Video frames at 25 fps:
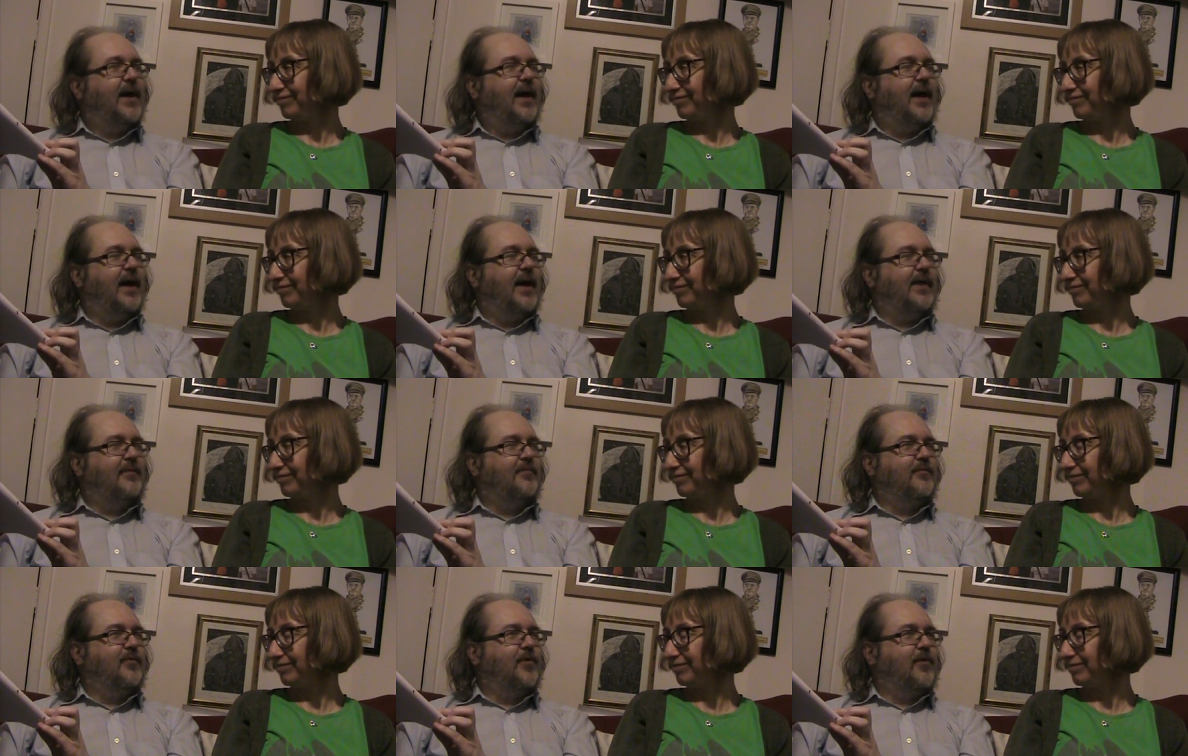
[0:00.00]

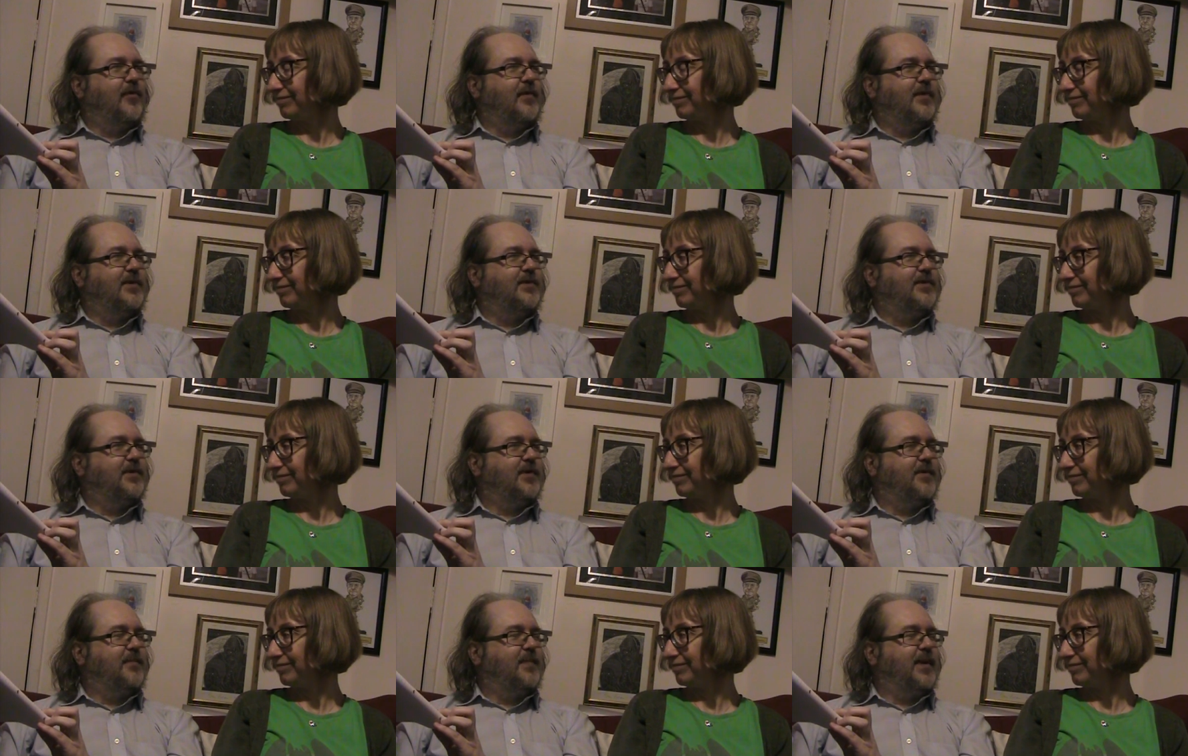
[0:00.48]
Speaker 1: and Rory
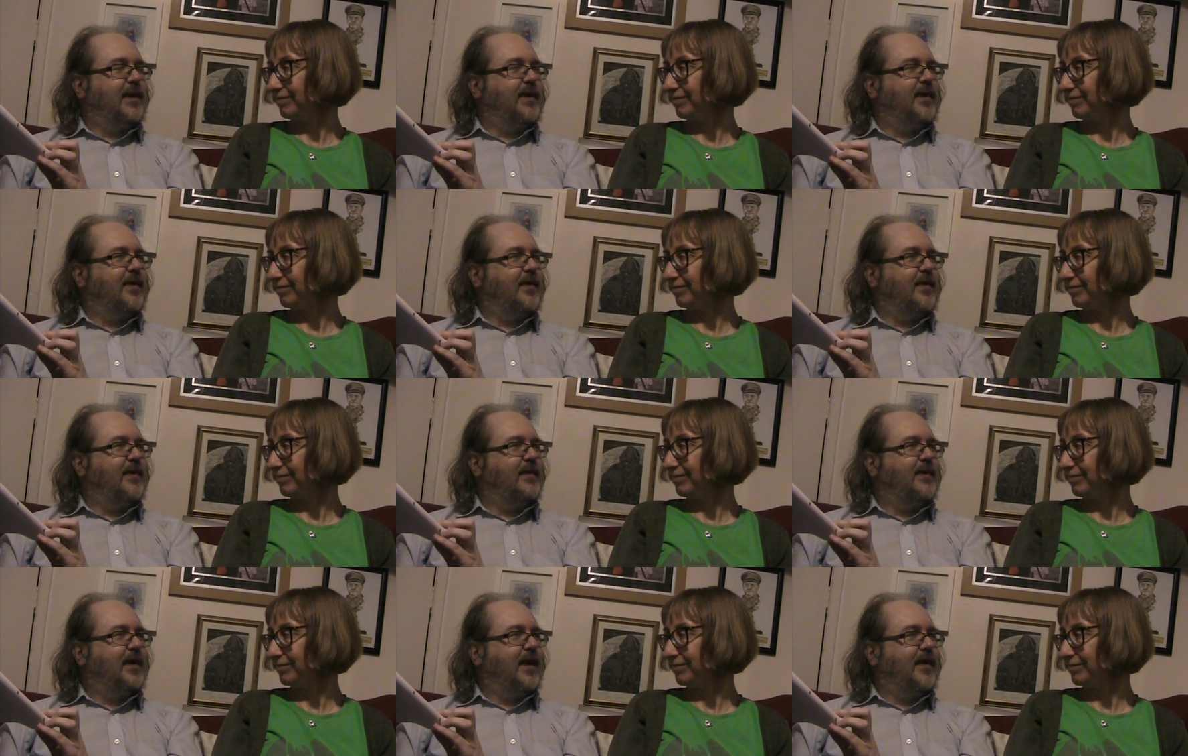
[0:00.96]
should have been
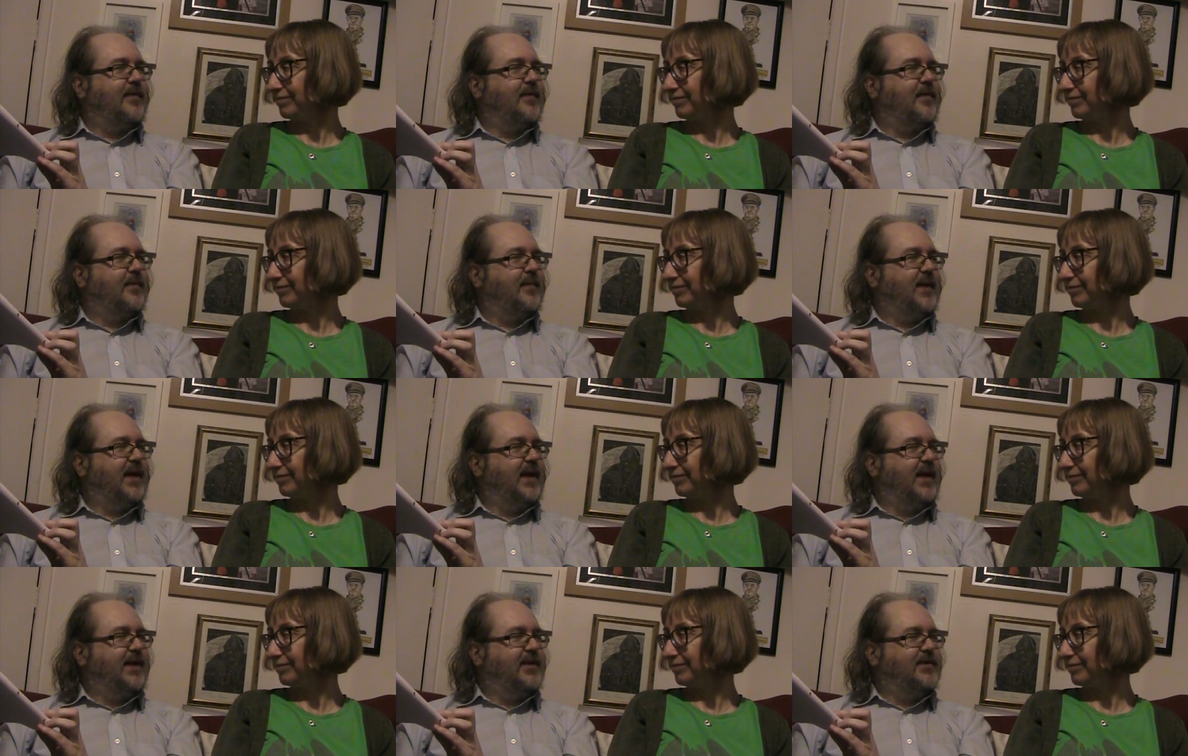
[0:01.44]
going down the
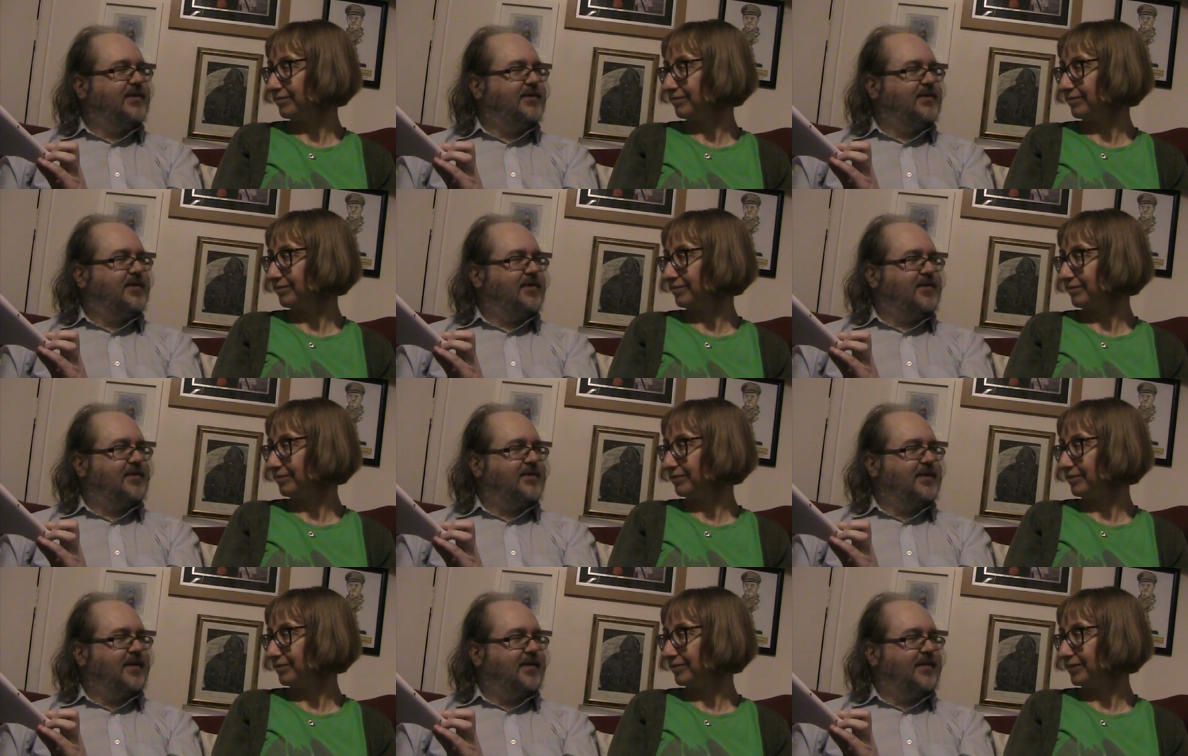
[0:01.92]
beach
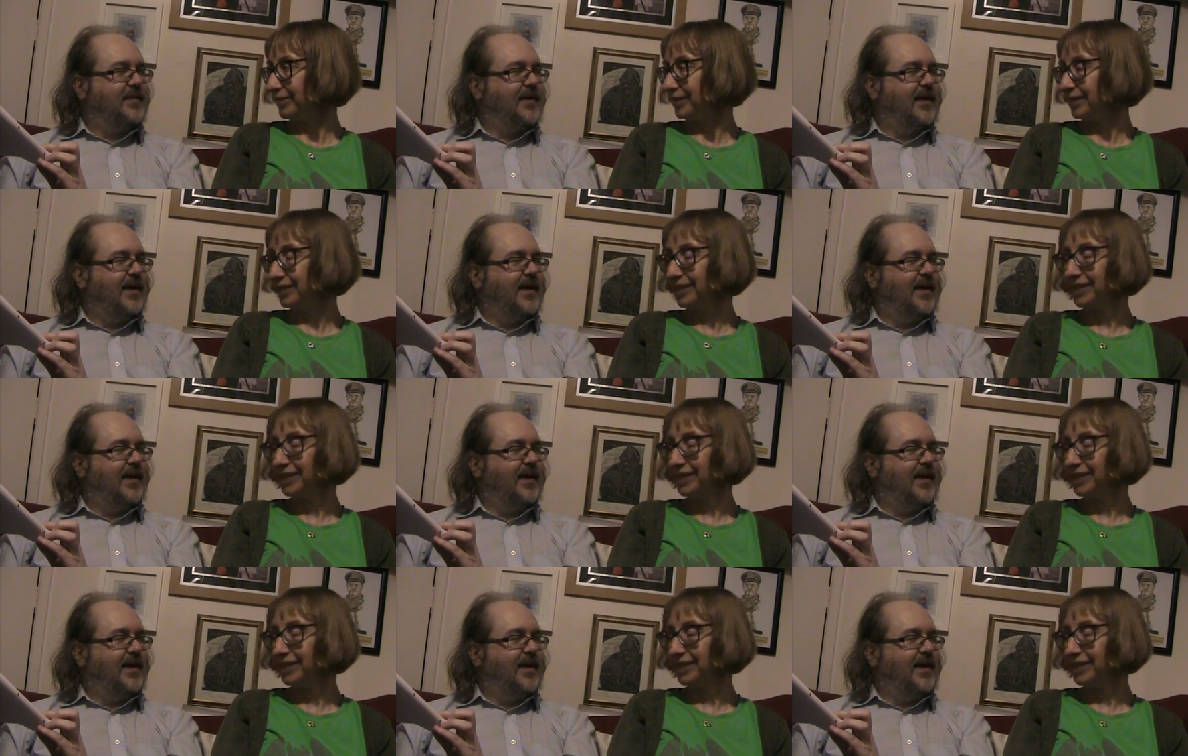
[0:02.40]
or something,